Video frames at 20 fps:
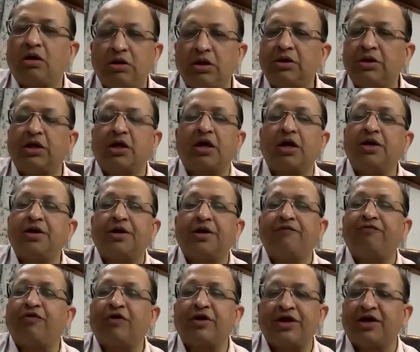in the
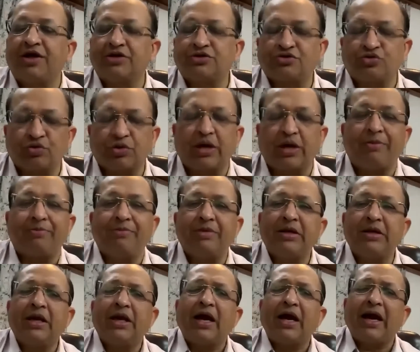country for years to come?
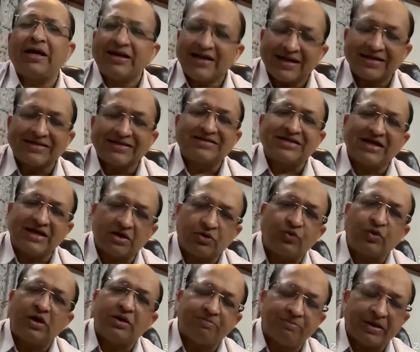And yes, it
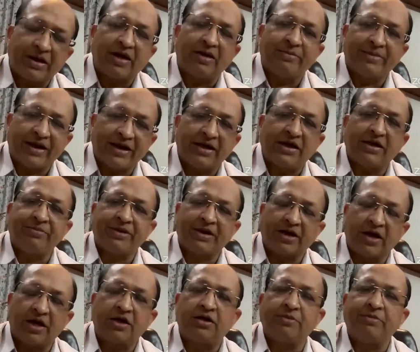will become
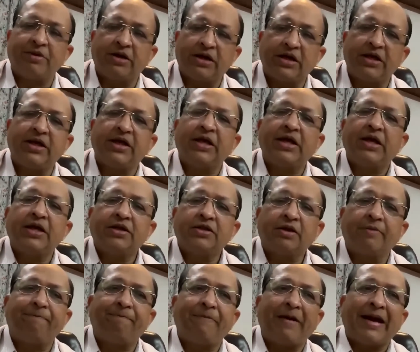endemic. Ultimately,
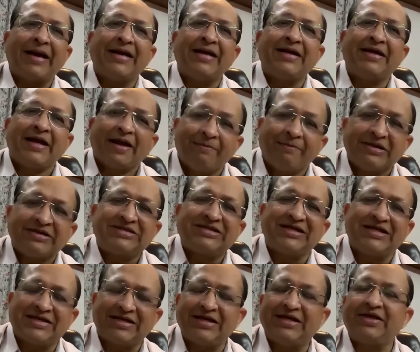the
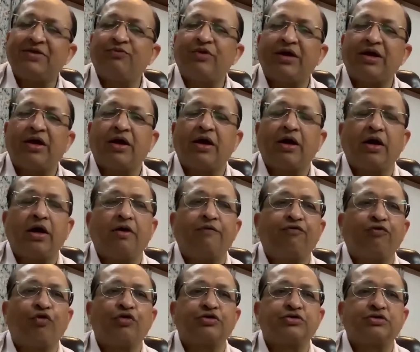pandemicity will, of
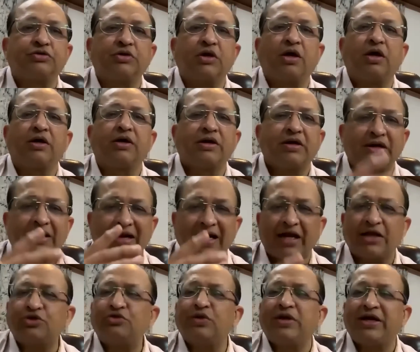course,
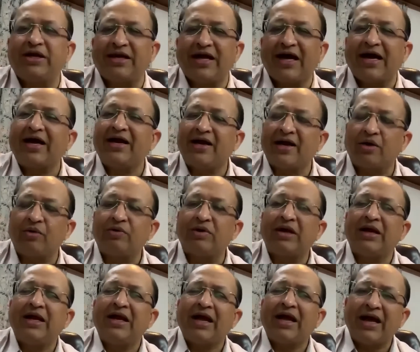gradually die down,
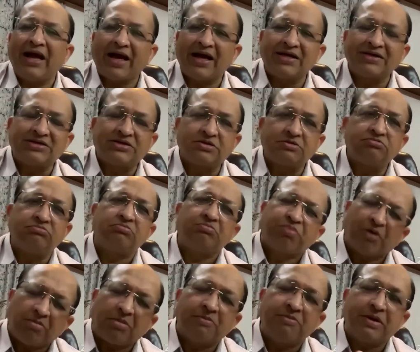as
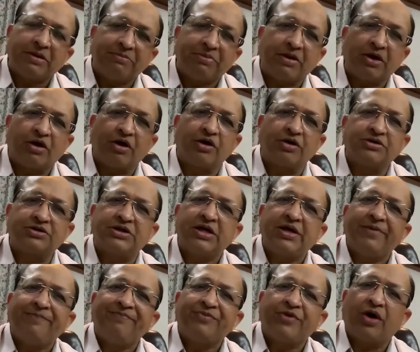probably because
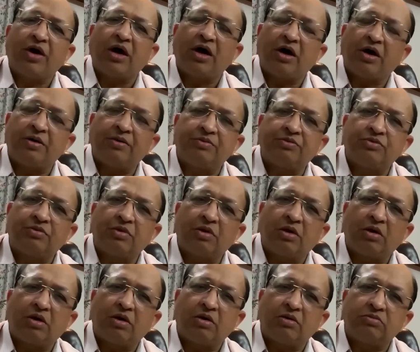there
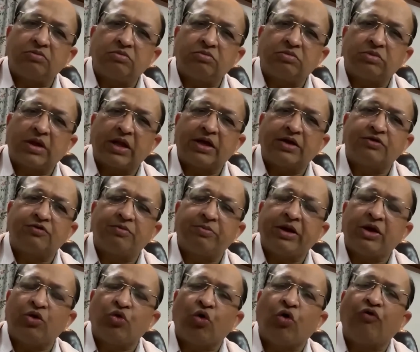will
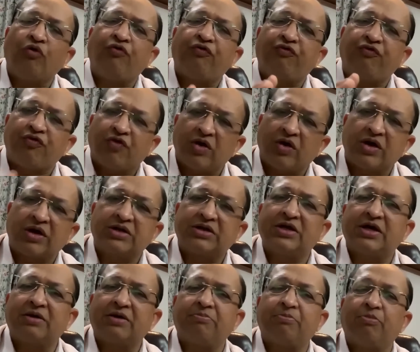be no
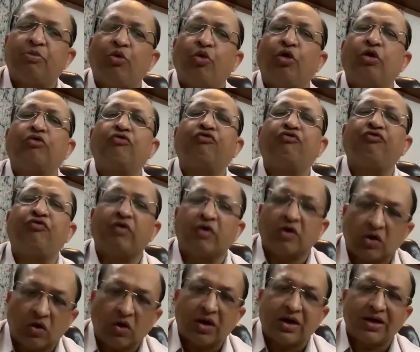further more
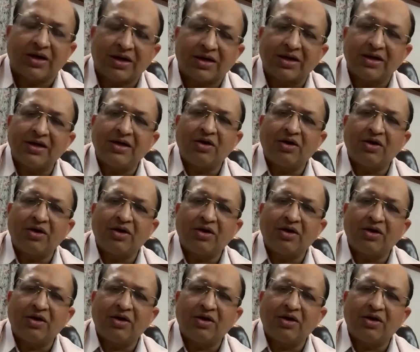virulent